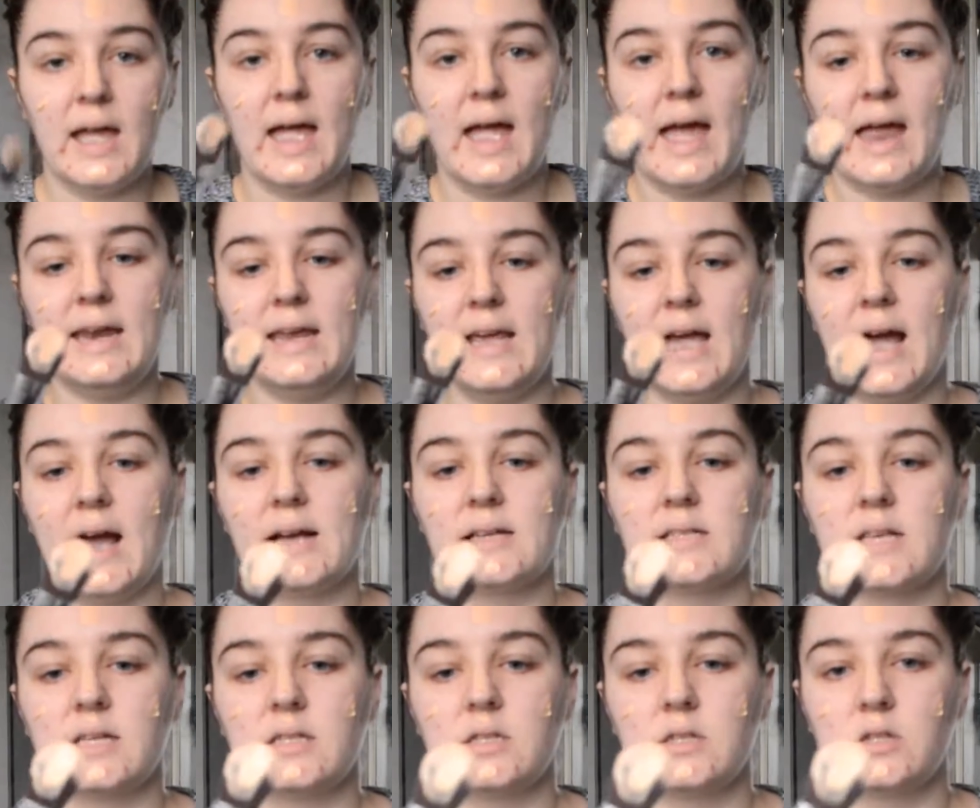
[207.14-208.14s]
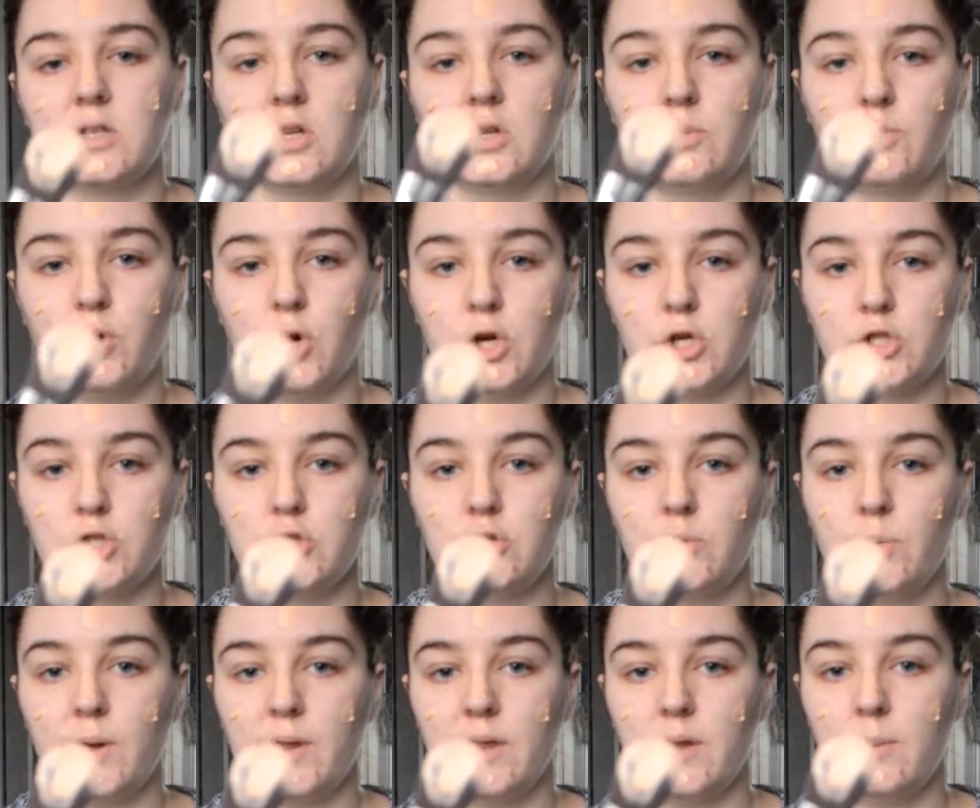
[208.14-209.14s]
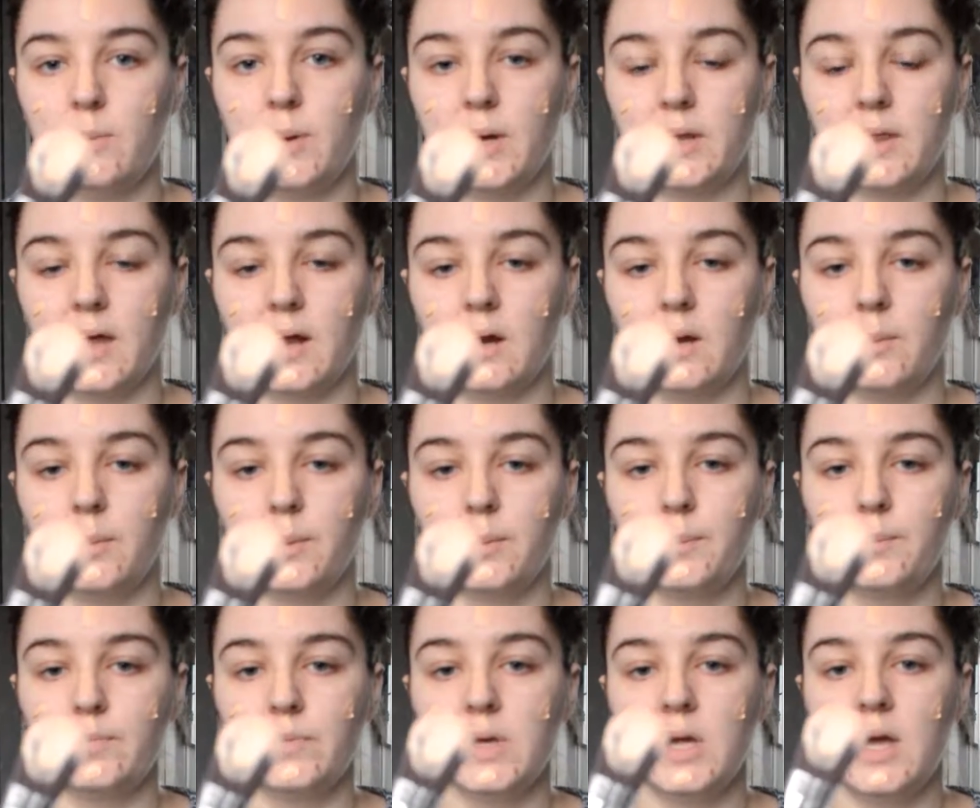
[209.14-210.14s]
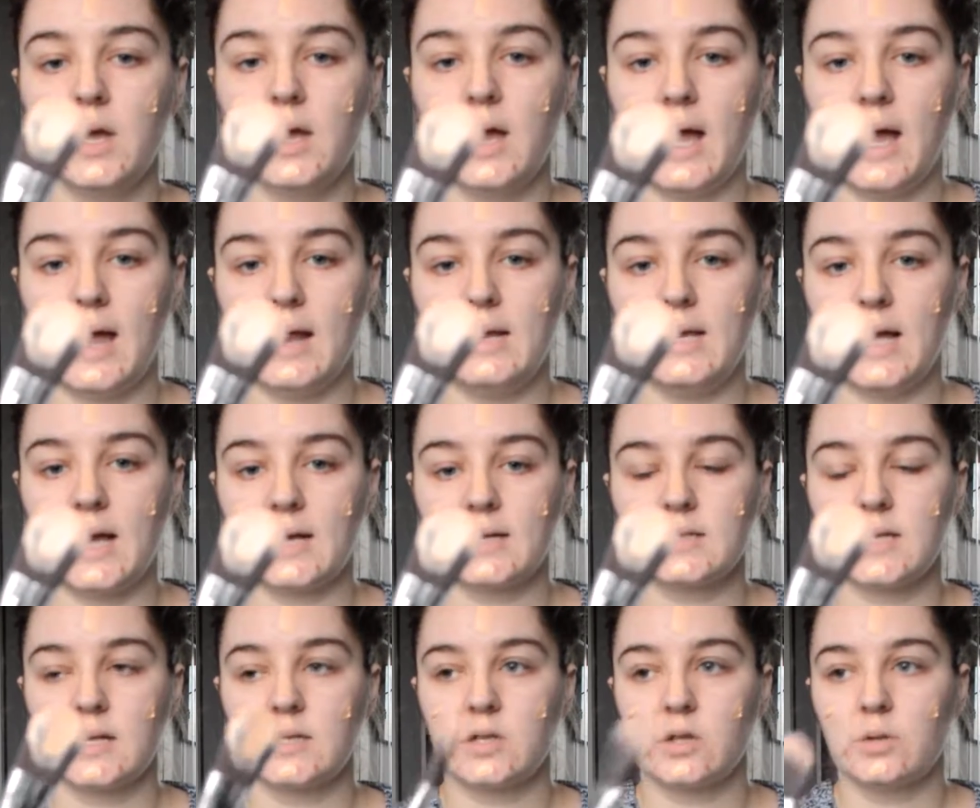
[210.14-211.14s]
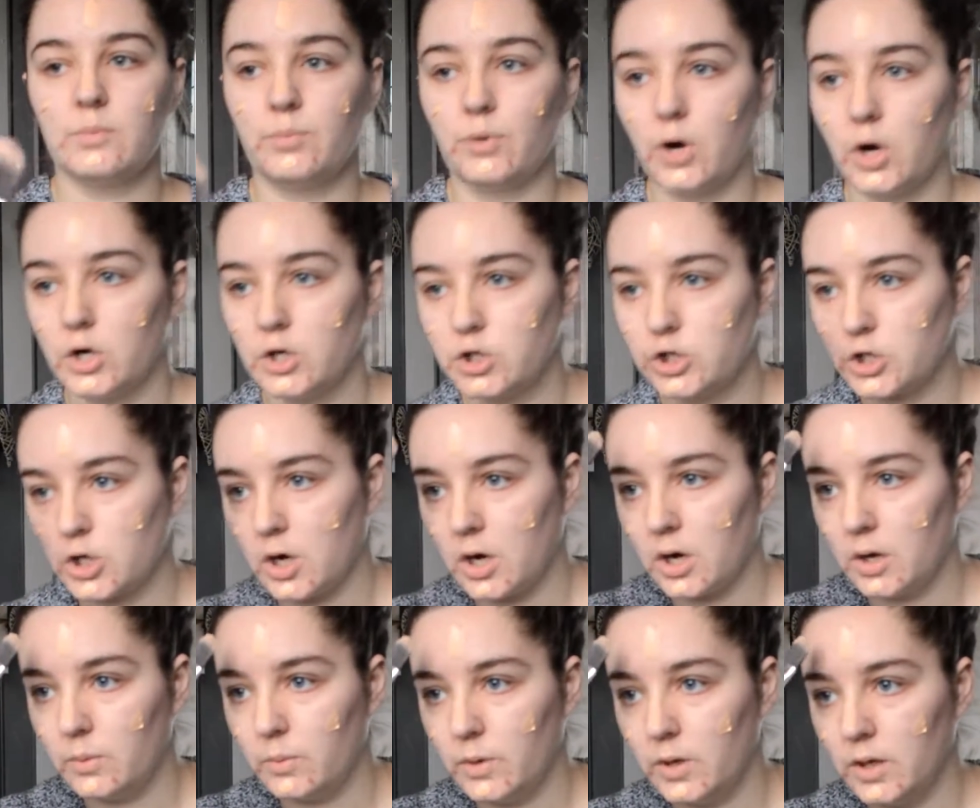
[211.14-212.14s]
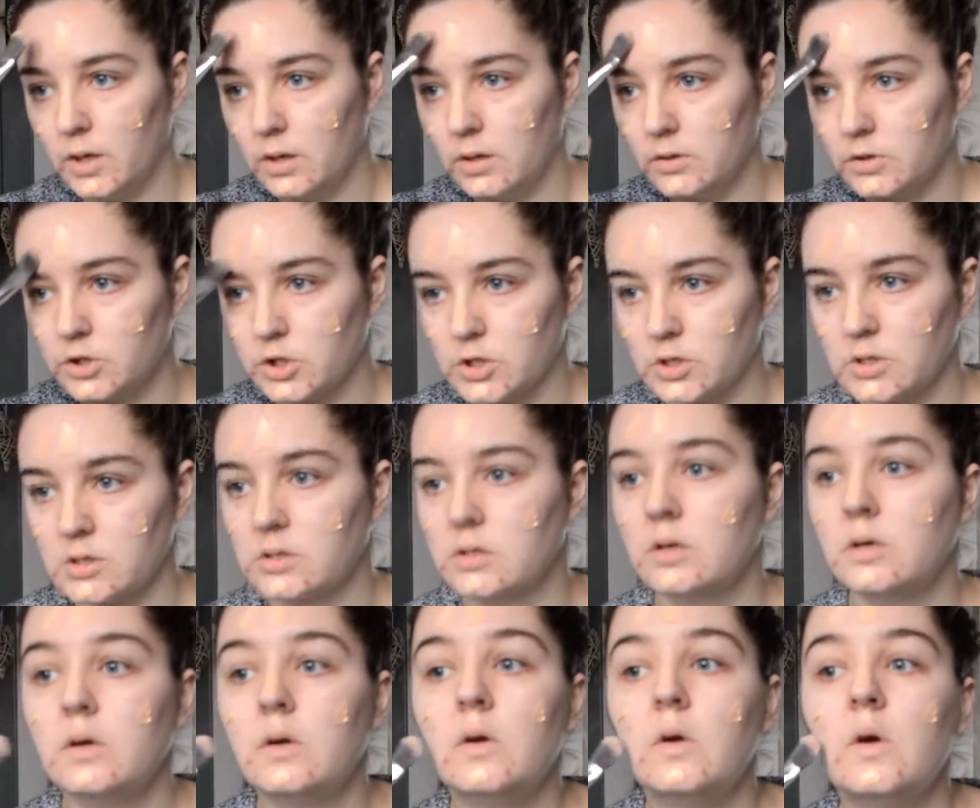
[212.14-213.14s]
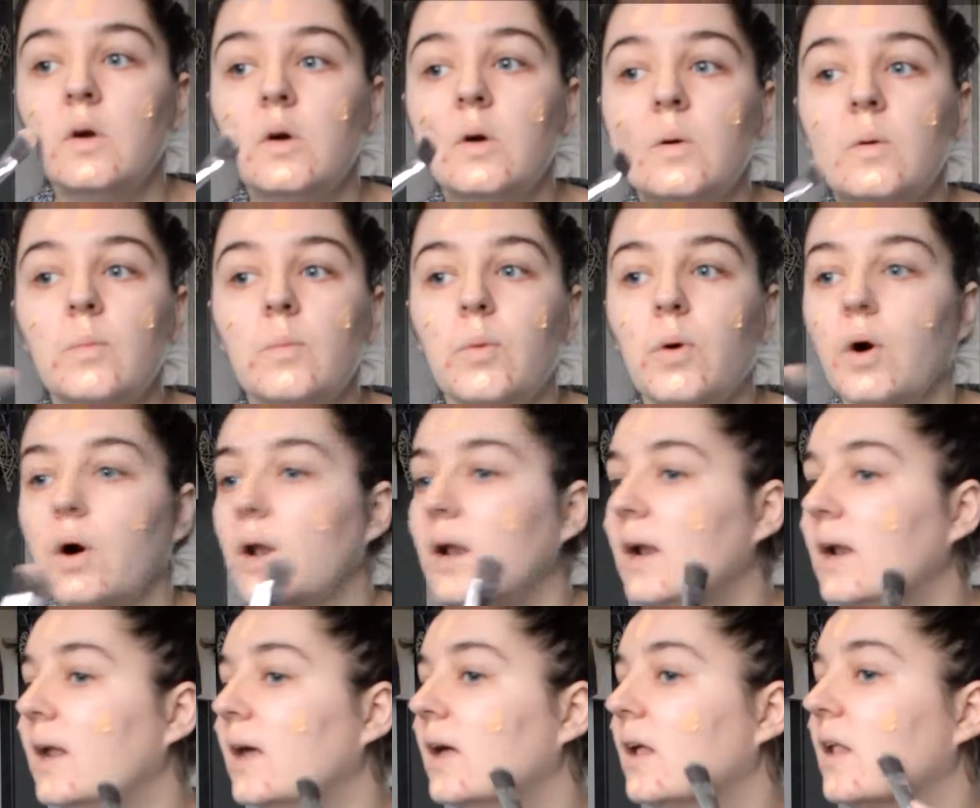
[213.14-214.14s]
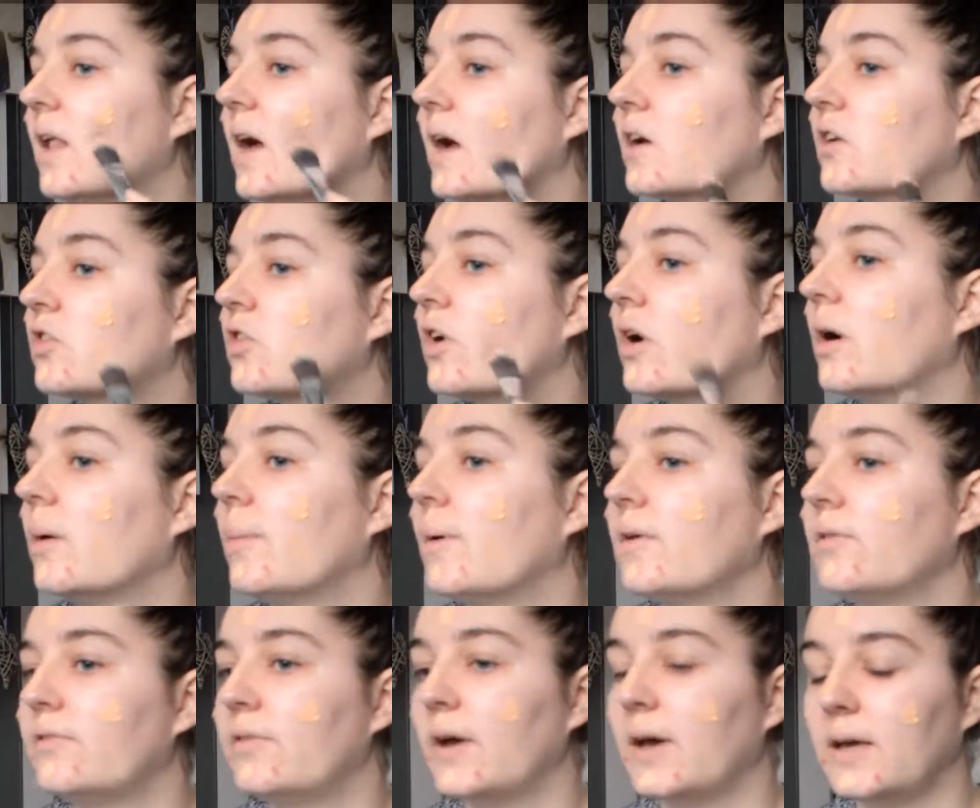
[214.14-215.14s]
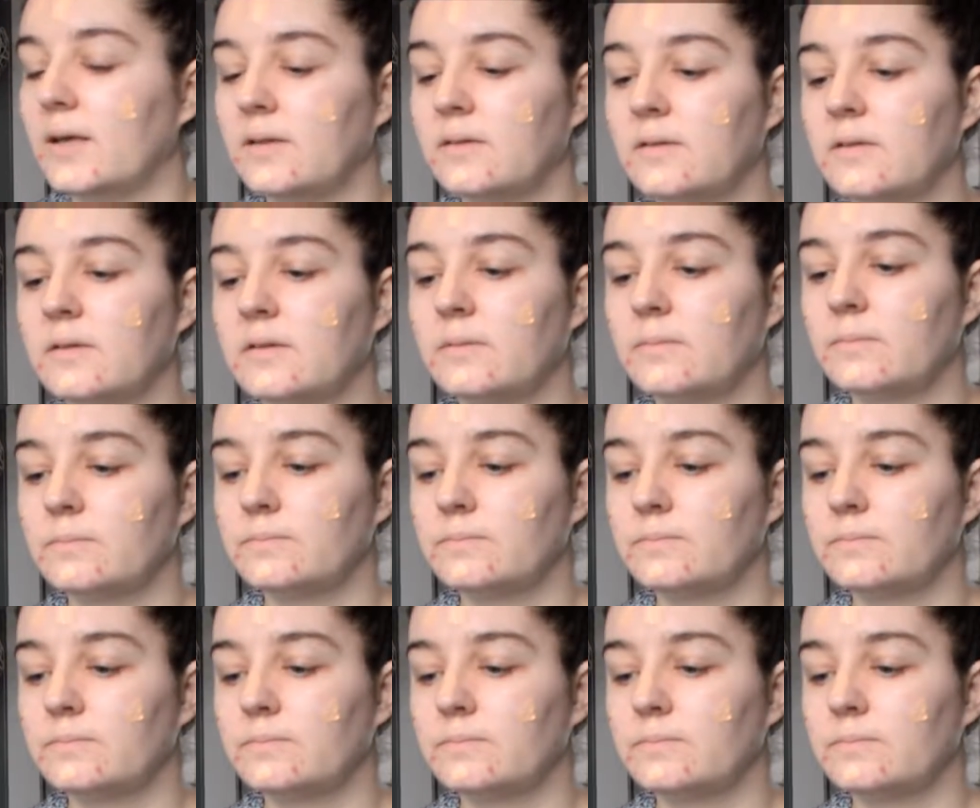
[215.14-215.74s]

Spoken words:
Any excesses on the brush, don't know whether to pick that up. Any excess on the brush, I will just put a little extra on my face.